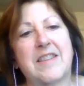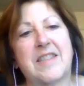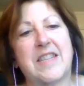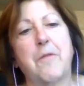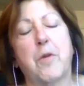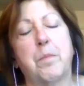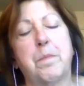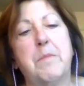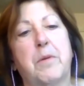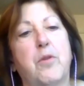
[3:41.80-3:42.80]
several
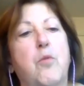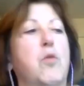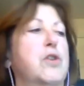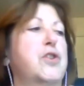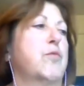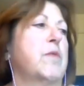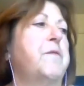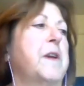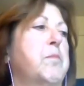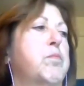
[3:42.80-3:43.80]
people who were
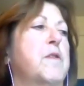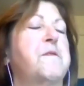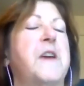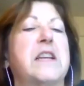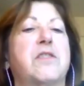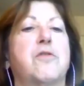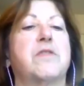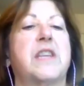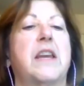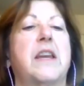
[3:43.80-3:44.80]
terrific
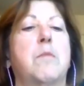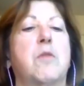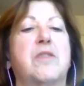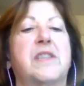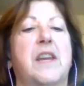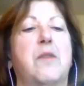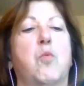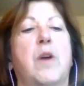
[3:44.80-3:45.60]
professors at Emerson.